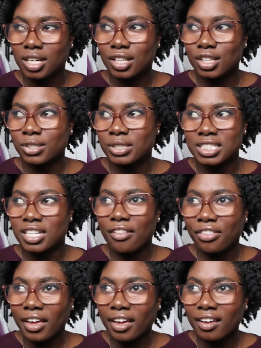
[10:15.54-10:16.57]
there was
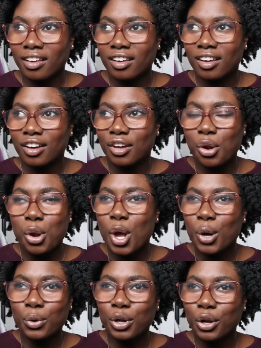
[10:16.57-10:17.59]
nothing.
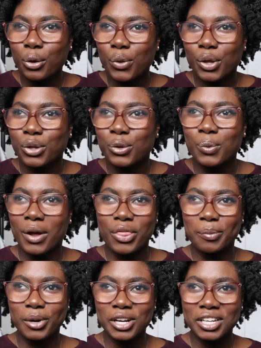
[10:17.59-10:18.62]
No one knew that you read the
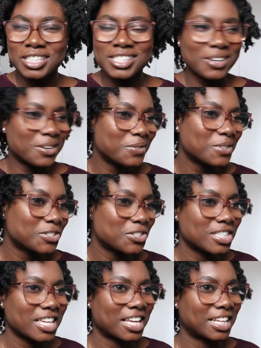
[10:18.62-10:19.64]
book. So it was
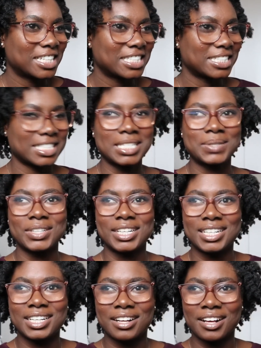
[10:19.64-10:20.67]
just like this
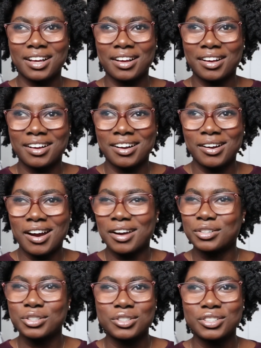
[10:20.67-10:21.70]
secret
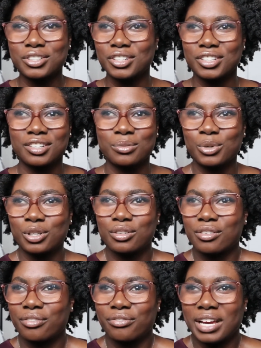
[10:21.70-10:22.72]
underworld
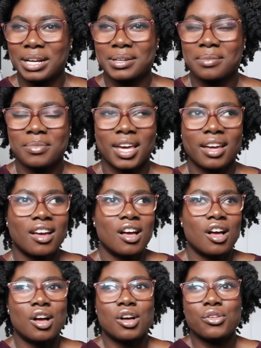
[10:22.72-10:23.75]
fandom. Like,
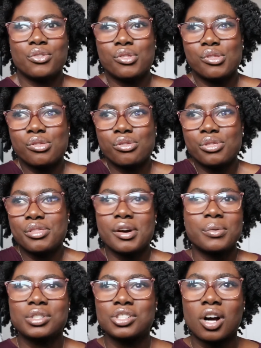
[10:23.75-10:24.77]
no
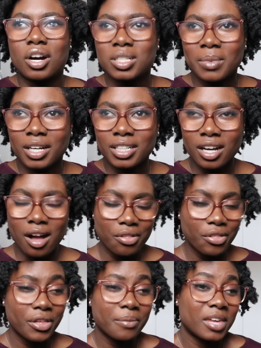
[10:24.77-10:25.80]
one talked about it
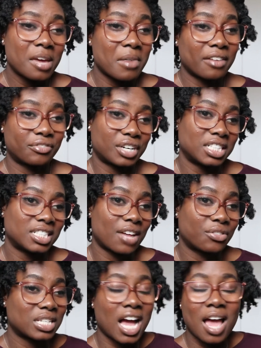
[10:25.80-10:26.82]
other than me and my friend at
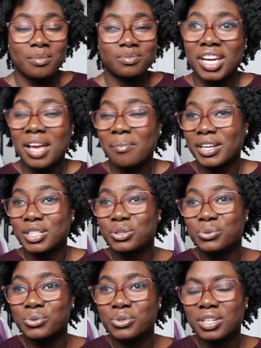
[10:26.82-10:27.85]
the time, and my
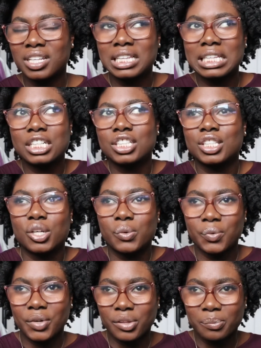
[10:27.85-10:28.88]
school. Literally no
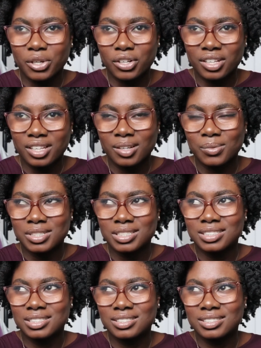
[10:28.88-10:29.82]
one read the book. It was